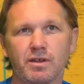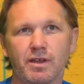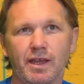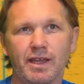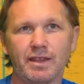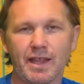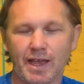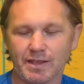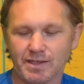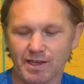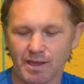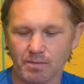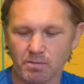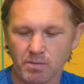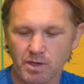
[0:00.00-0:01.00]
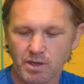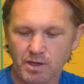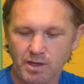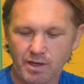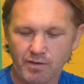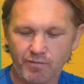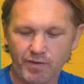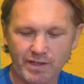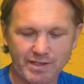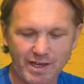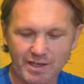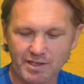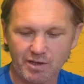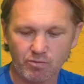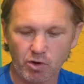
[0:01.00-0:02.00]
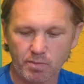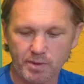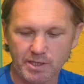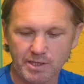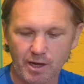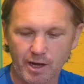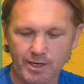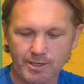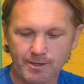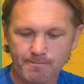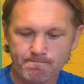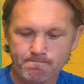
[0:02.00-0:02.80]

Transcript: in that team. Fantastic rugby side.